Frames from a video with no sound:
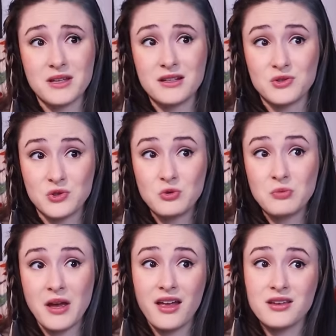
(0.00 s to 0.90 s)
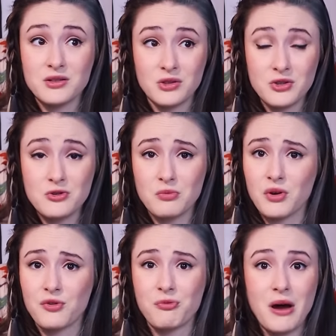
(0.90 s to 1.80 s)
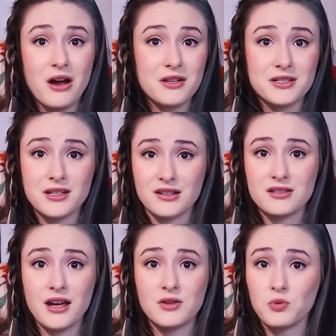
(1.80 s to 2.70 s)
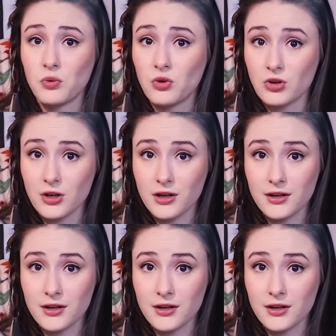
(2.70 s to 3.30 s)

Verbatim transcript: the doom and gloom of politics and war.